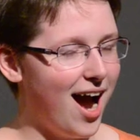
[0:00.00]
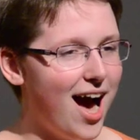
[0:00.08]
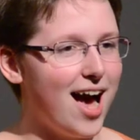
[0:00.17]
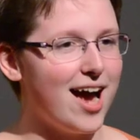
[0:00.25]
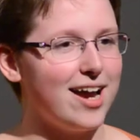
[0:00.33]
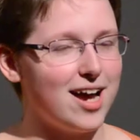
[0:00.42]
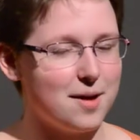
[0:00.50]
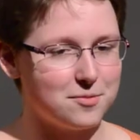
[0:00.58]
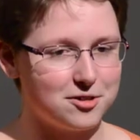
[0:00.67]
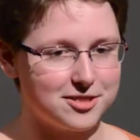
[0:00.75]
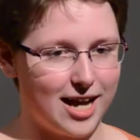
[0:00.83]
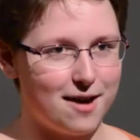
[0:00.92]
Hi, I'm
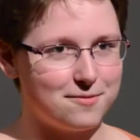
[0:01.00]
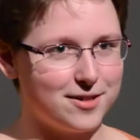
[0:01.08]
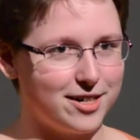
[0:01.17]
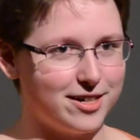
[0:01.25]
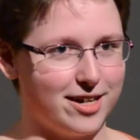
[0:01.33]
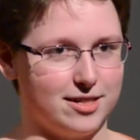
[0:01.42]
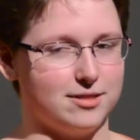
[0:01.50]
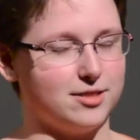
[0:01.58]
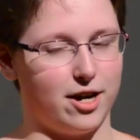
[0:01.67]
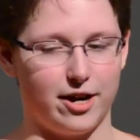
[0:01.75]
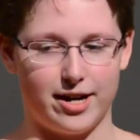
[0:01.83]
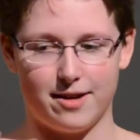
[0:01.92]
Rose Gaffner, and
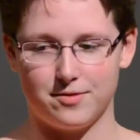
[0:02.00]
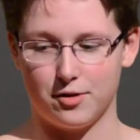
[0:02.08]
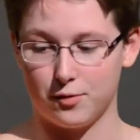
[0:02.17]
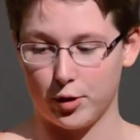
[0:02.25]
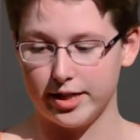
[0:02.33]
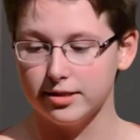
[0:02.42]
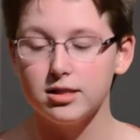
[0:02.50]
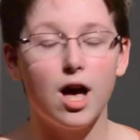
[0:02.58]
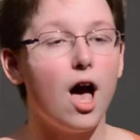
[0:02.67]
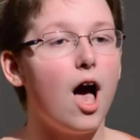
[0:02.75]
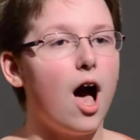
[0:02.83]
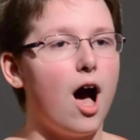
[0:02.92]
sorry I have no voice.
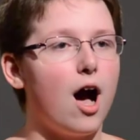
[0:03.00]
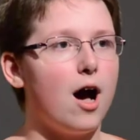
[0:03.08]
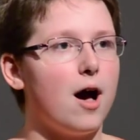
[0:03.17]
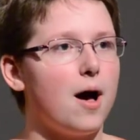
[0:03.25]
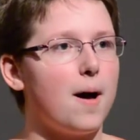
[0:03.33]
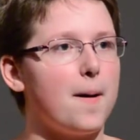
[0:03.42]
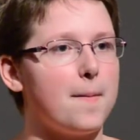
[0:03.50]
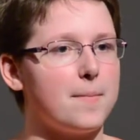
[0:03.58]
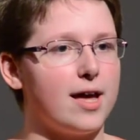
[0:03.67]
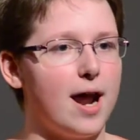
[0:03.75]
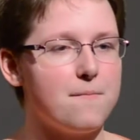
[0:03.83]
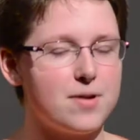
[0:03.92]
Um,
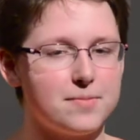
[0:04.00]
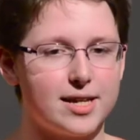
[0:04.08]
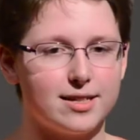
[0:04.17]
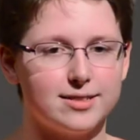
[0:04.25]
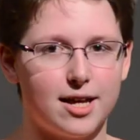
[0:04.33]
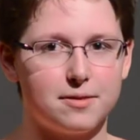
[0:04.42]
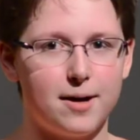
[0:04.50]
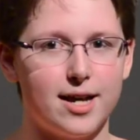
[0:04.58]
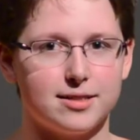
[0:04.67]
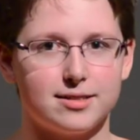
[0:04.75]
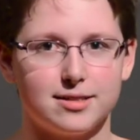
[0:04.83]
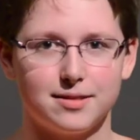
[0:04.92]
and I'm from Lincoln
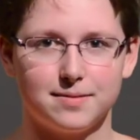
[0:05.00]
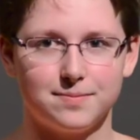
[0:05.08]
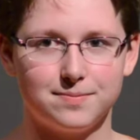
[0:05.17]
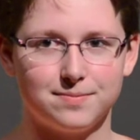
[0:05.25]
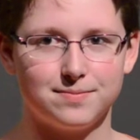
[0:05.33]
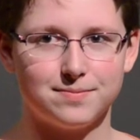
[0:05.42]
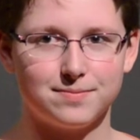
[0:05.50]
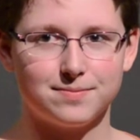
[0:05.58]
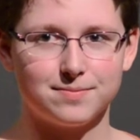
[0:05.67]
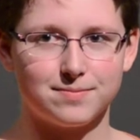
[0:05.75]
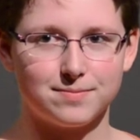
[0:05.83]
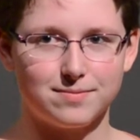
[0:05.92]
Southwest.
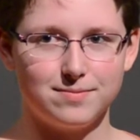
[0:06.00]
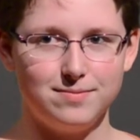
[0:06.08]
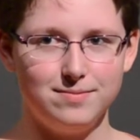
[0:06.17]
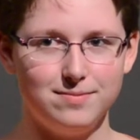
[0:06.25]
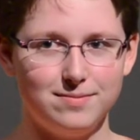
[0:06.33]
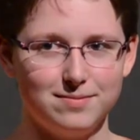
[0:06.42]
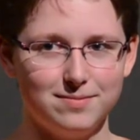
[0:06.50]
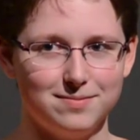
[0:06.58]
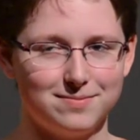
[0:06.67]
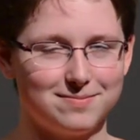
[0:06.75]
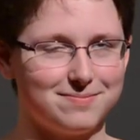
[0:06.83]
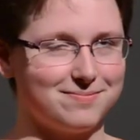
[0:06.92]

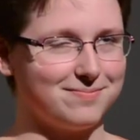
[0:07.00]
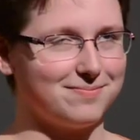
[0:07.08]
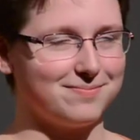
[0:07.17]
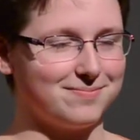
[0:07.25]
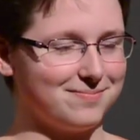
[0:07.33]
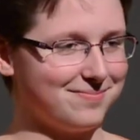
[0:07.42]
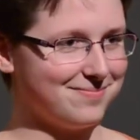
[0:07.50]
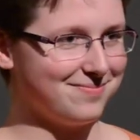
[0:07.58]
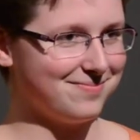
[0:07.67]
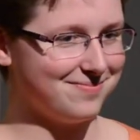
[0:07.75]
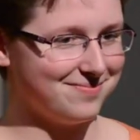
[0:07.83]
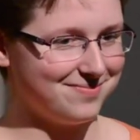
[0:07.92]

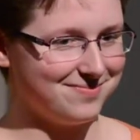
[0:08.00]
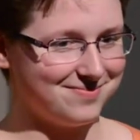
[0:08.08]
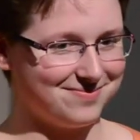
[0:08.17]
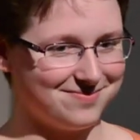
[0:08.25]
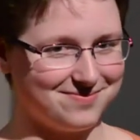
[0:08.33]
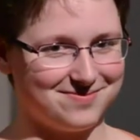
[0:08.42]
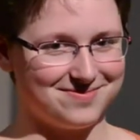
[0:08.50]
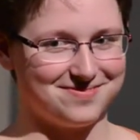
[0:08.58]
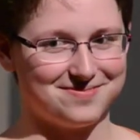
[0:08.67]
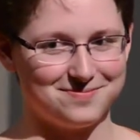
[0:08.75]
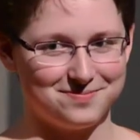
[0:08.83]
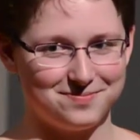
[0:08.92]

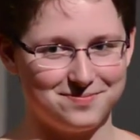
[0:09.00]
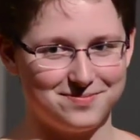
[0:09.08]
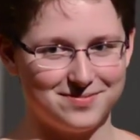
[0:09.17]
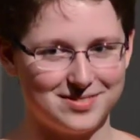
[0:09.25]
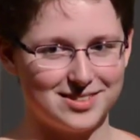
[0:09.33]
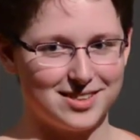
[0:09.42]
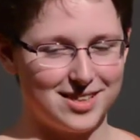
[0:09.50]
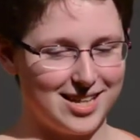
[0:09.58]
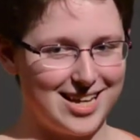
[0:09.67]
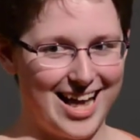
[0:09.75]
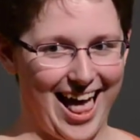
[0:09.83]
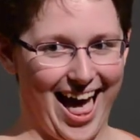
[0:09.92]
It's
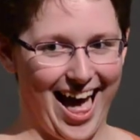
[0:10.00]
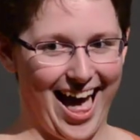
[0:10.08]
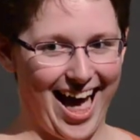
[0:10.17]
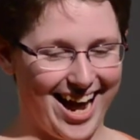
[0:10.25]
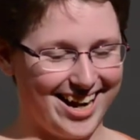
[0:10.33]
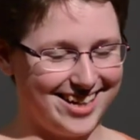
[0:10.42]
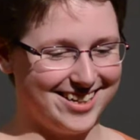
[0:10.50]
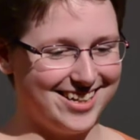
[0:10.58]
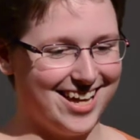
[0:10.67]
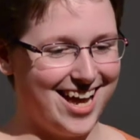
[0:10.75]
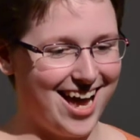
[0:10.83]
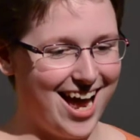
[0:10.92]
extra.
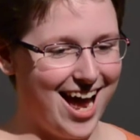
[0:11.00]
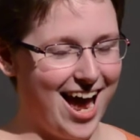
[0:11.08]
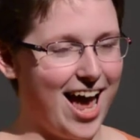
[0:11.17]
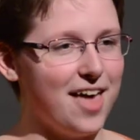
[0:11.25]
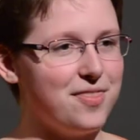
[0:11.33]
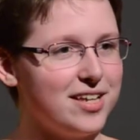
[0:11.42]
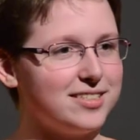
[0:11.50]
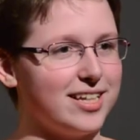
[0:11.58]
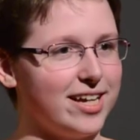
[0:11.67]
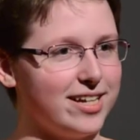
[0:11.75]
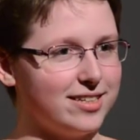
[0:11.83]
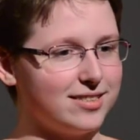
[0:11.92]
And this
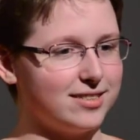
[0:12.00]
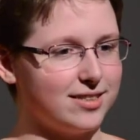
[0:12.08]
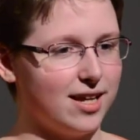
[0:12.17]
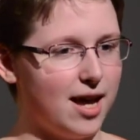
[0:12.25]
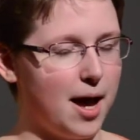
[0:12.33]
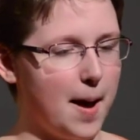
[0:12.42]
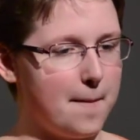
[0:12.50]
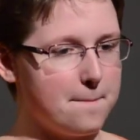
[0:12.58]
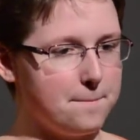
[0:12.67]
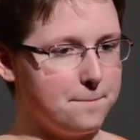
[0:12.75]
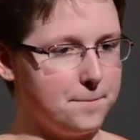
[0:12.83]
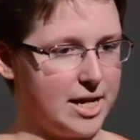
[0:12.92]
is
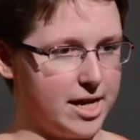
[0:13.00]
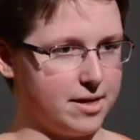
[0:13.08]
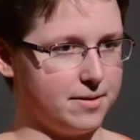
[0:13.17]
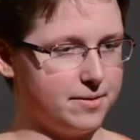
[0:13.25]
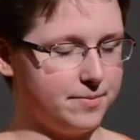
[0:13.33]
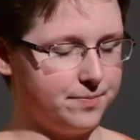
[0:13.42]
Bean.